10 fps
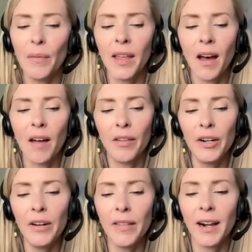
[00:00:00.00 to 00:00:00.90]
The
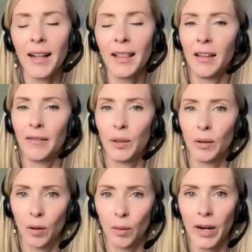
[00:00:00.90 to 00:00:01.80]
other thing I love to
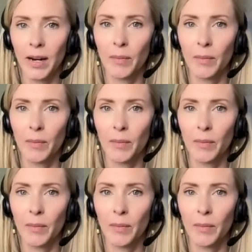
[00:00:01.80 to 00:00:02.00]
incorporate